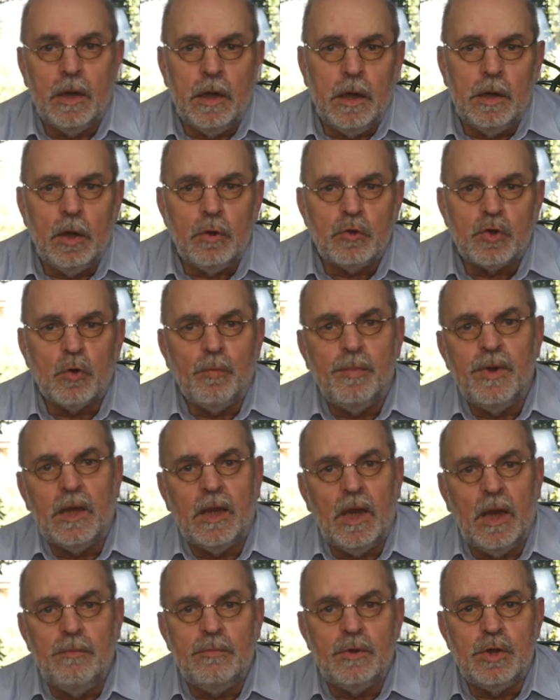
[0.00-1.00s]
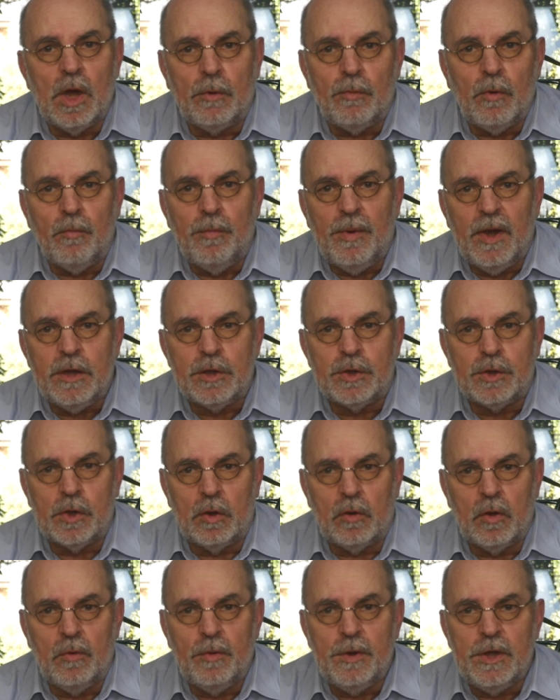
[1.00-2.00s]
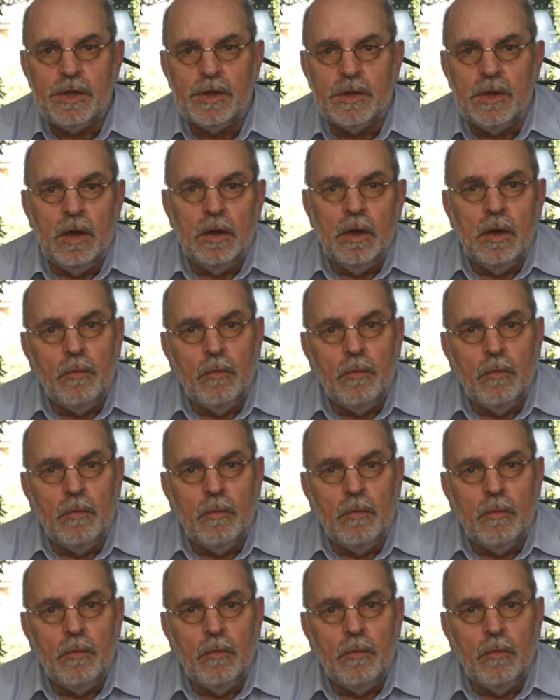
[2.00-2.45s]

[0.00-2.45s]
and also became double bass soloist